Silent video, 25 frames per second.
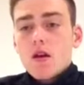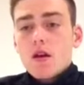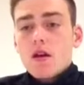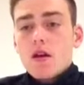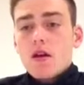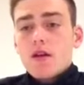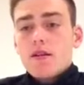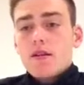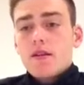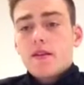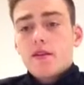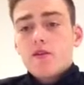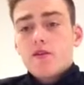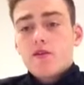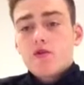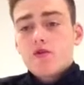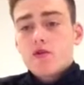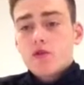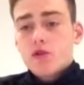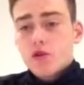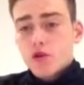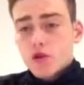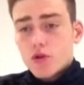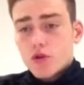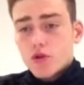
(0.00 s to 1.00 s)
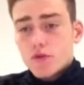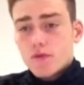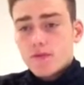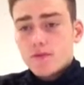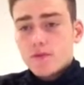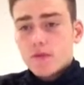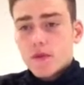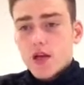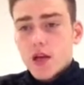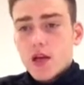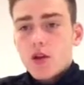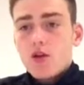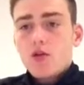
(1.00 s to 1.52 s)
it is crucial
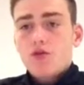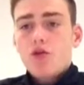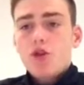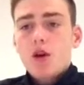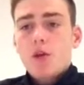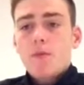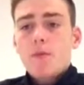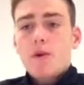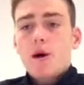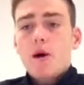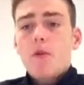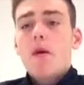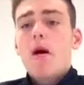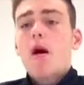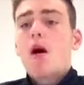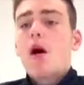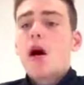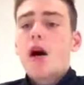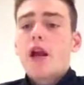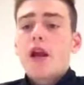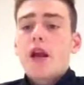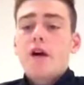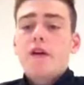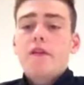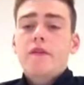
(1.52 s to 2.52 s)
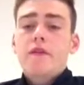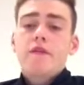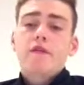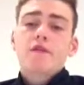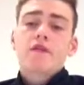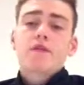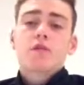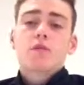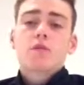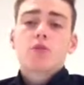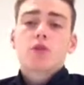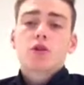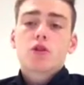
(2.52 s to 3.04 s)
that you jump up high enough
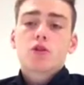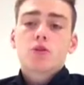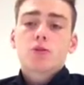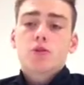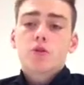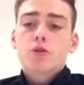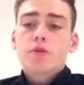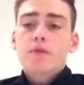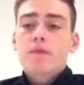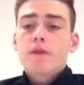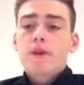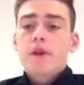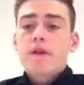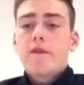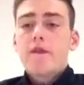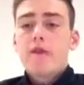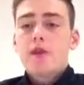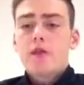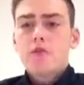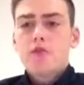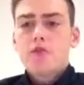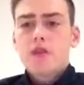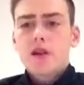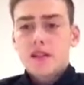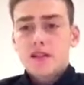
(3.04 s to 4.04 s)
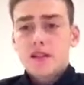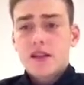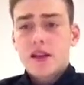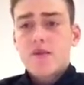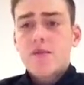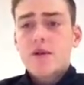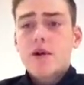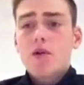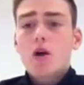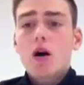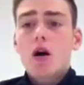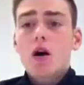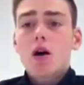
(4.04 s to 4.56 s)
to block the ball. Volleyball nets can
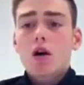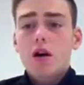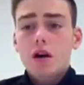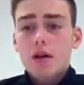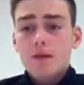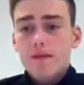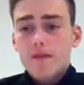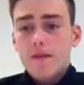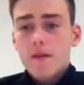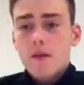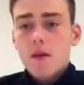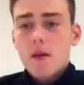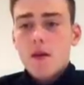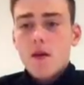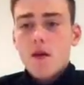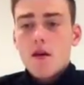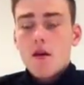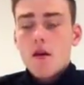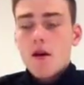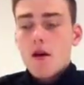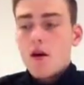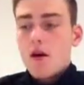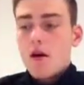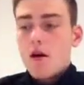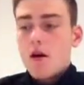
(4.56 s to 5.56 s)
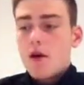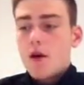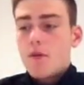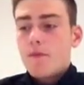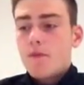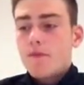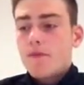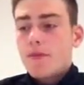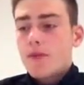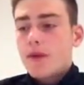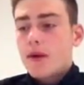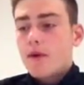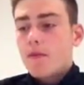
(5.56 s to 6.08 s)
be quite high,
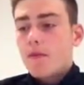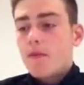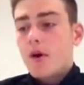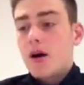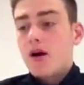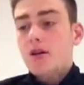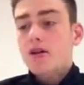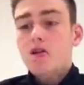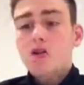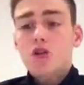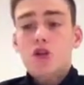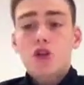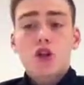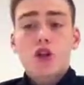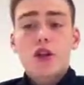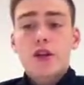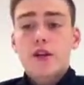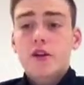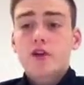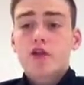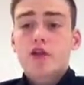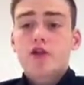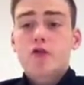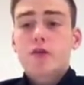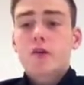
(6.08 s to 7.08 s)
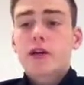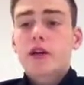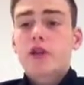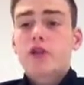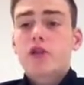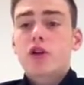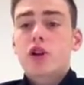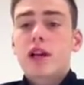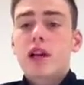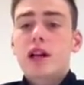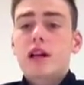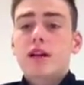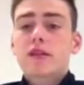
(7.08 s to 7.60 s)
but as long as you get a good spring on
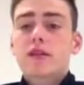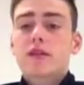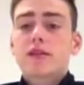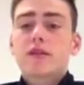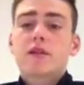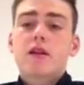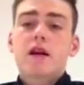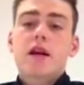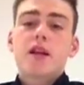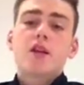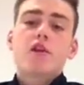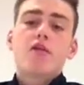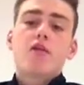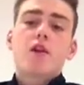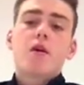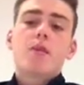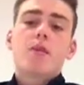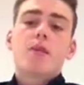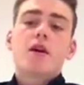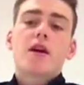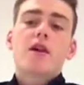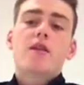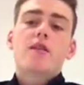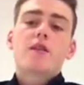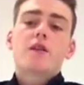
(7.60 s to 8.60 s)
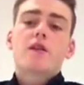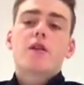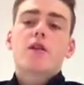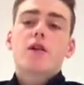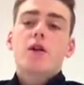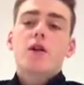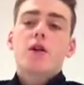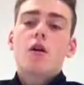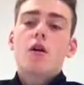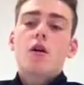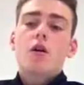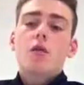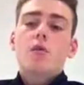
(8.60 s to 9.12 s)
your legs and you're up there
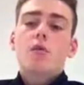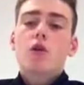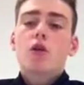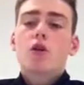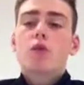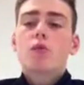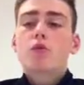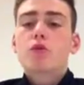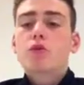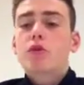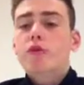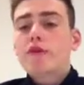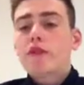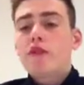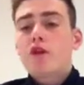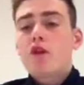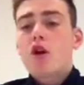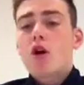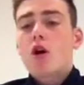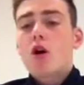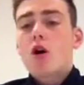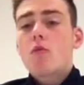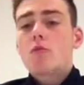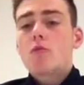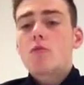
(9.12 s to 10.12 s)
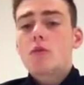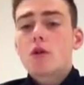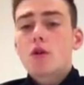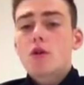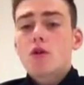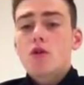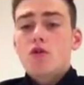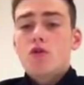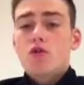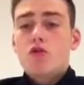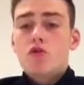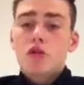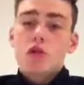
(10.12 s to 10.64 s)
to block the ball with your
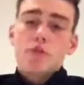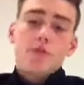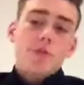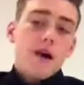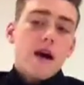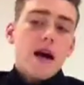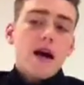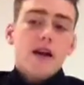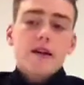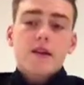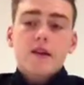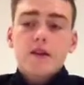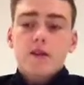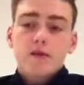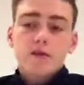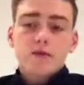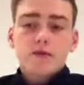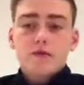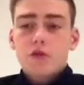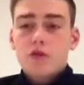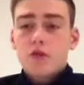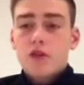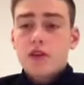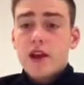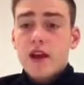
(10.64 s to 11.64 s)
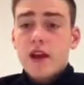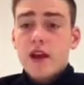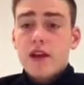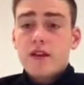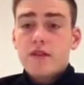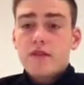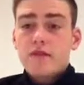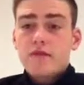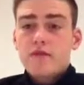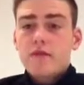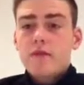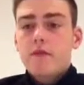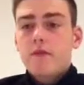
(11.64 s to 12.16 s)
arm or your back or your
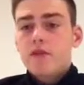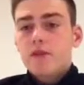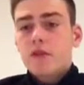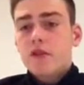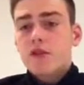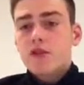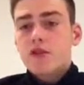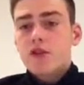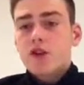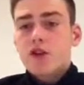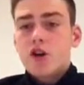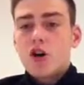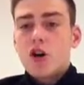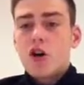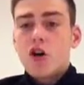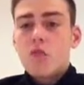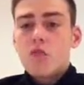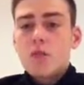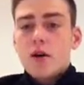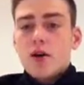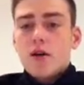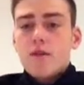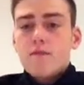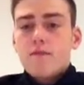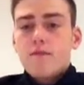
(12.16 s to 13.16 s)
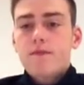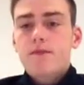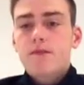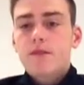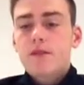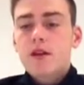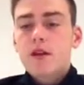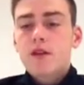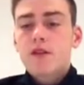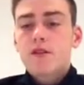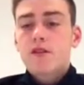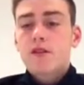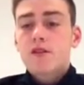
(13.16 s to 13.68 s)
head, it's going to hurt, but
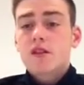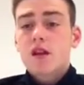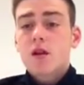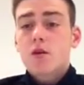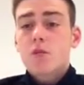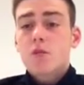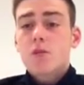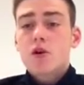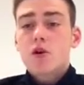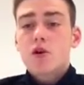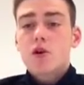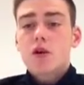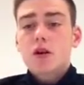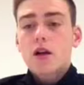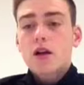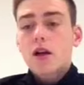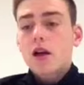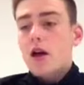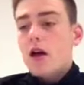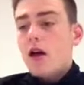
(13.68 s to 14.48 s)
it's still a block.